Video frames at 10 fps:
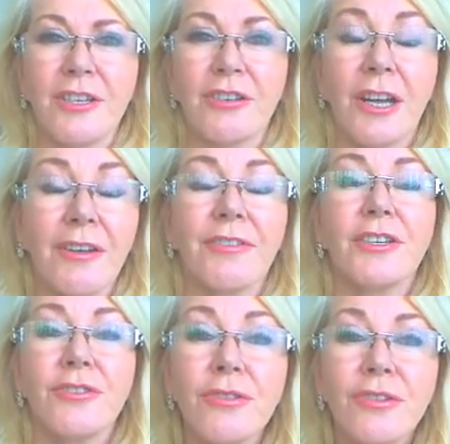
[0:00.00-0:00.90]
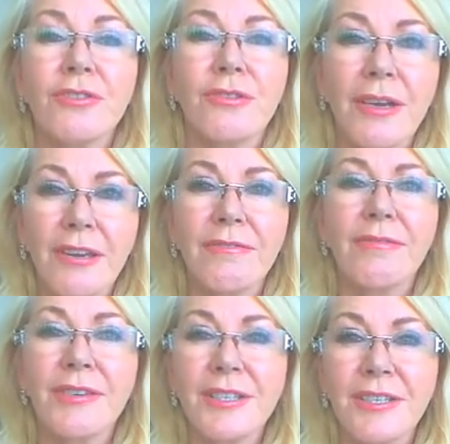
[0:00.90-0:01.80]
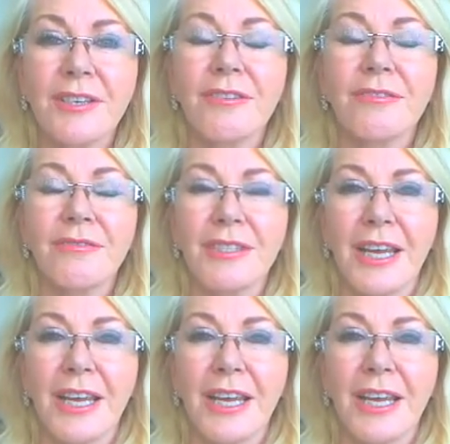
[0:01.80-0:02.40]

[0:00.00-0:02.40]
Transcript: in your life that you can do every single